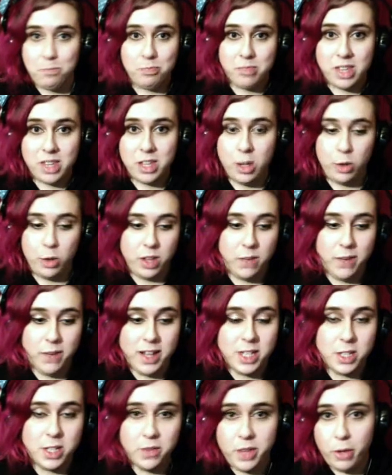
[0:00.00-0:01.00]
you know, the
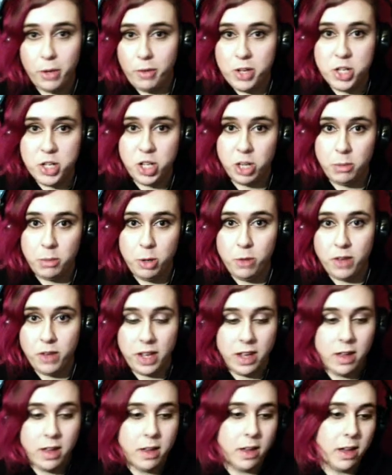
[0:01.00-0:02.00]
events of the original movie
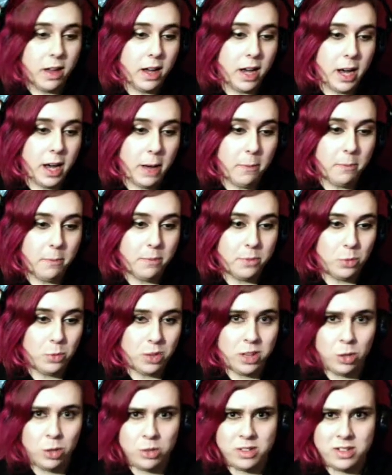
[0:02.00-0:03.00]
um, with
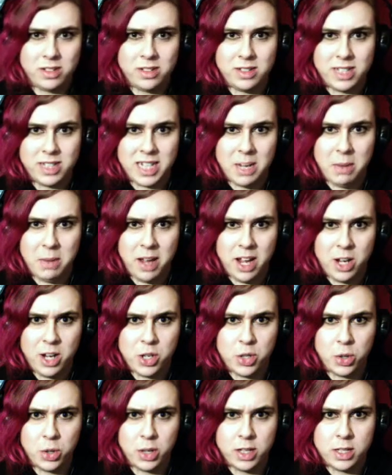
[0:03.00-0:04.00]
no damn
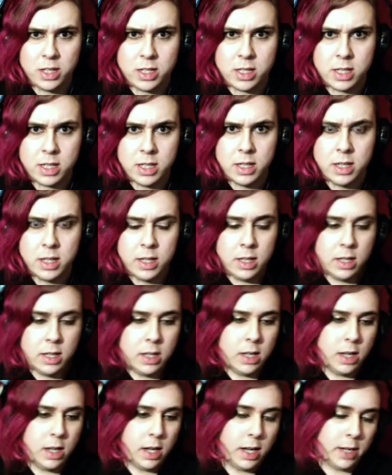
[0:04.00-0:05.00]
androids.
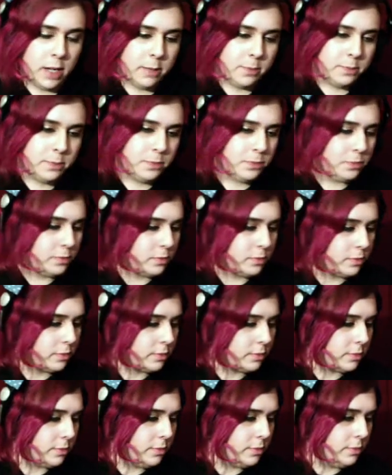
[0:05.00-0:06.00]
Um,
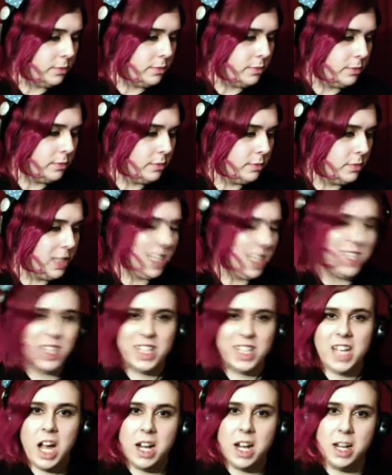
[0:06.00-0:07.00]
like the
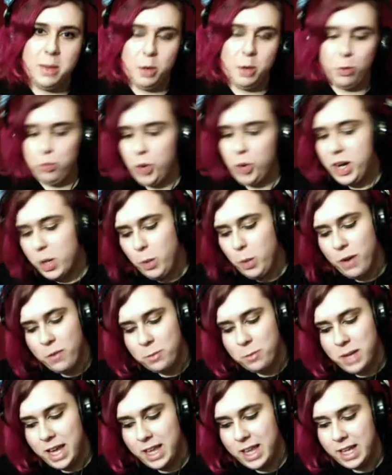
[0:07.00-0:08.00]
goddamn, you're running away
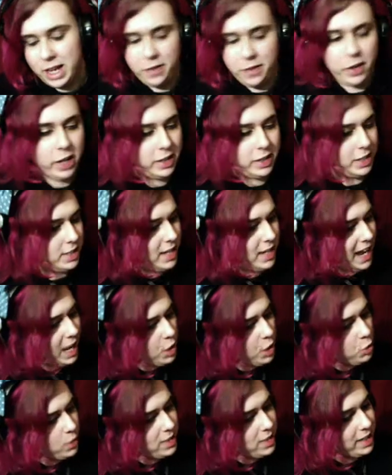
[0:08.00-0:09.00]
from the alien, and they got these
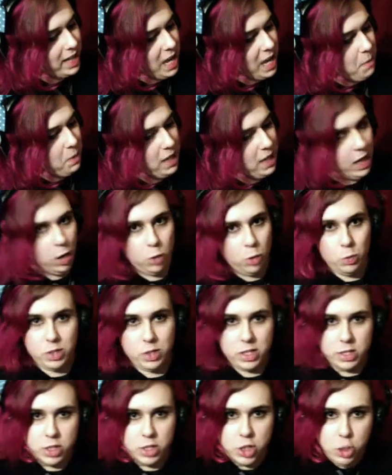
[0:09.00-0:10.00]
androids that can't be killed with
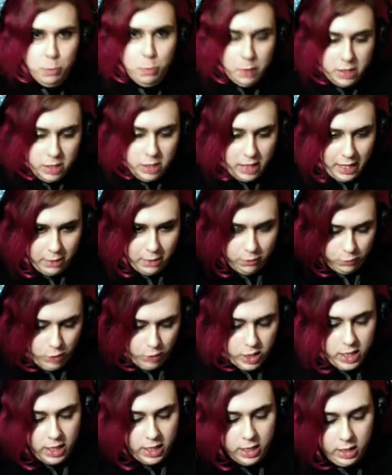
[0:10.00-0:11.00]
the stupid like
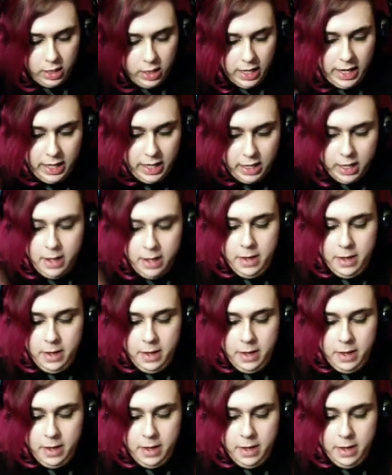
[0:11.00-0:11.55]
freaking like